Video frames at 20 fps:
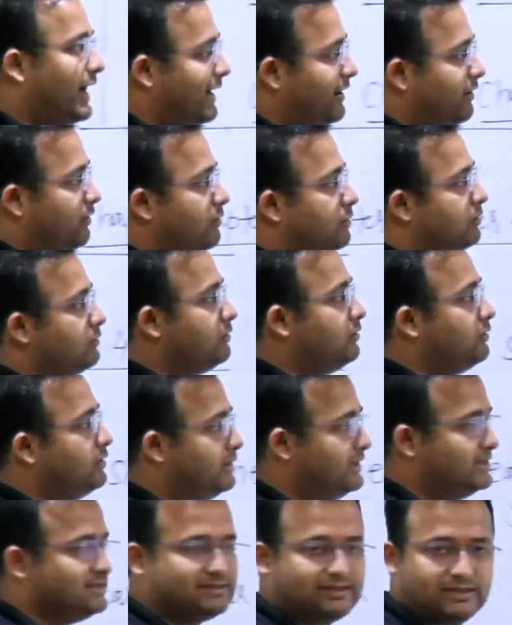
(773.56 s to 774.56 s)
I have
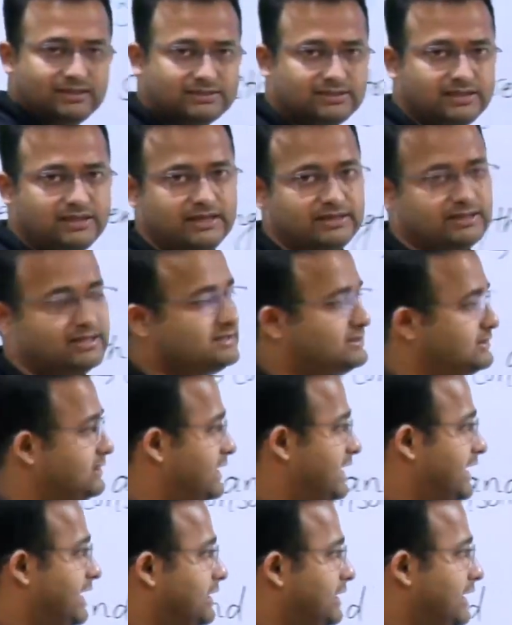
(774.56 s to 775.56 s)
discussed in this
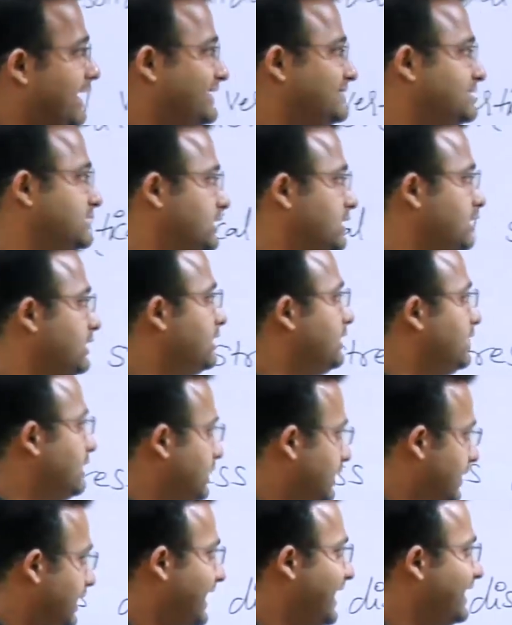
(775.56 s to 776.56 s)
lecture.
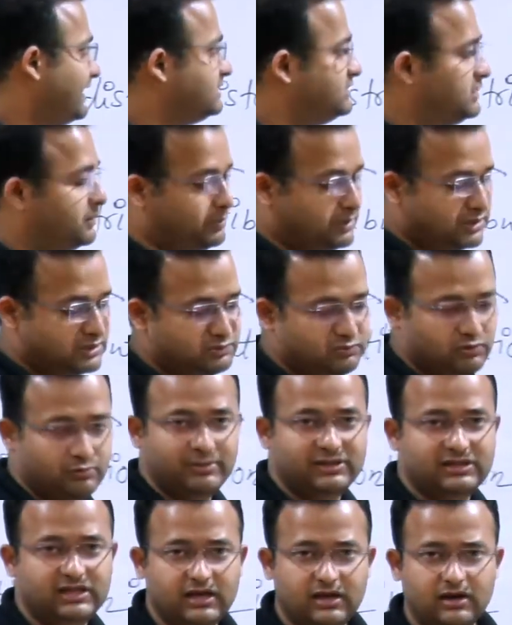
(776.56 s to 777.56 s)
8 chapters will
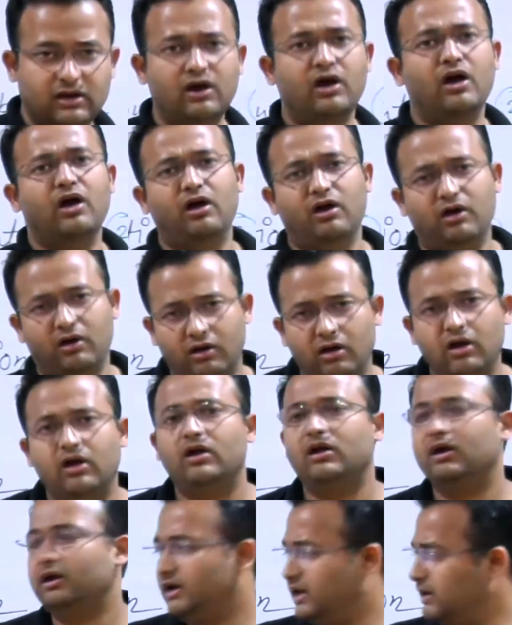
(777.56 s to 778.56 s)
be there.
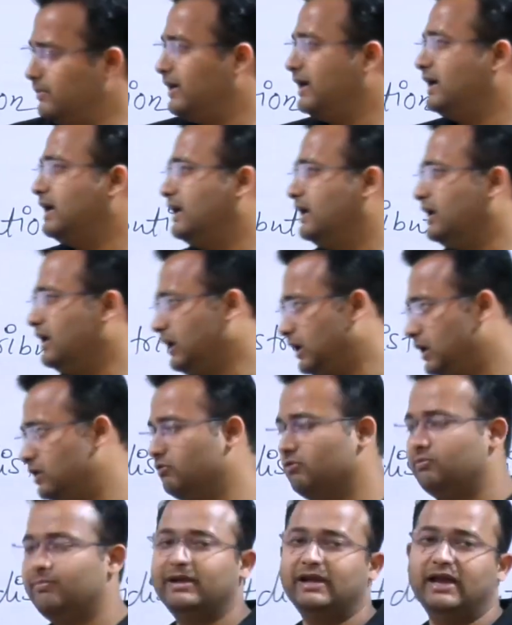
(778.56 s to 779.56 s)
Day by day
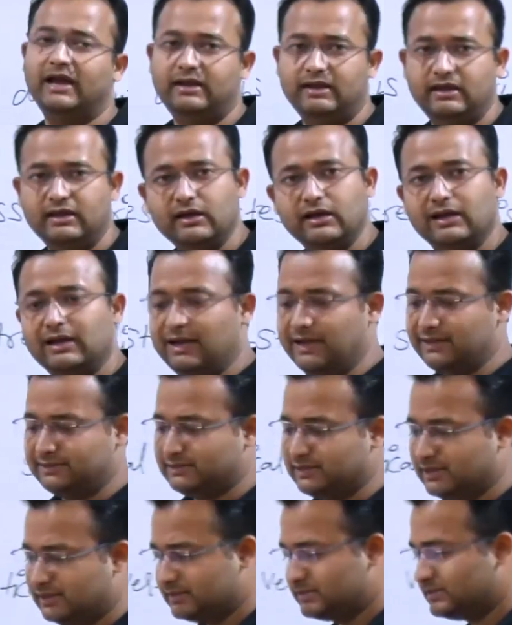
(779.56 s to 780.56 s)
you will be getting
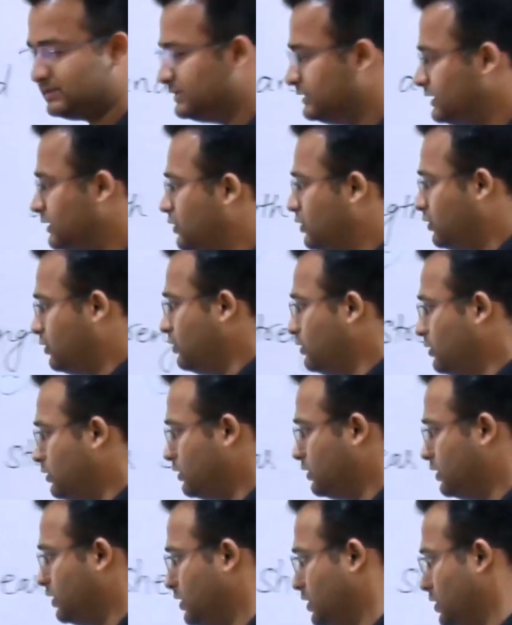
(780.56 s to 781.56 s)
lectures,
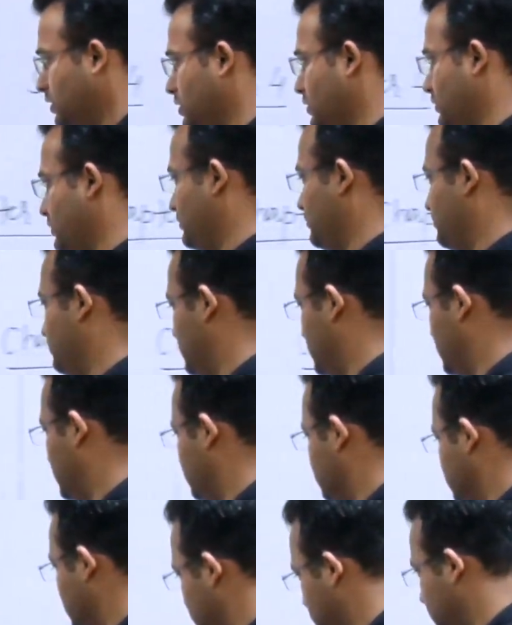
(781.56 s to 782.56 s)
um,
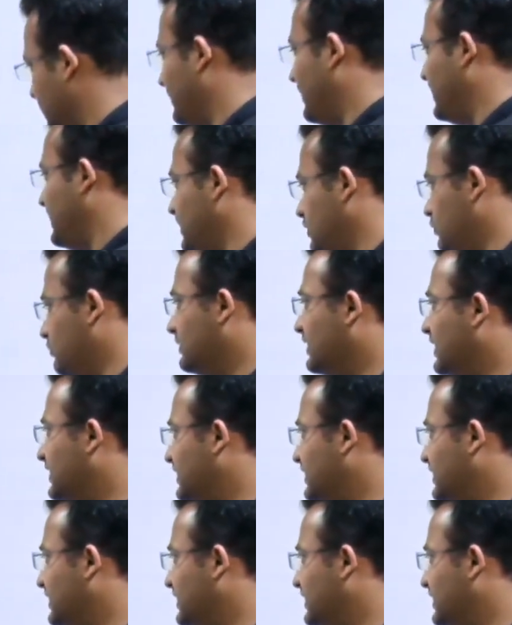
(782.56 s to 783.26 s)
uh, day by day you will be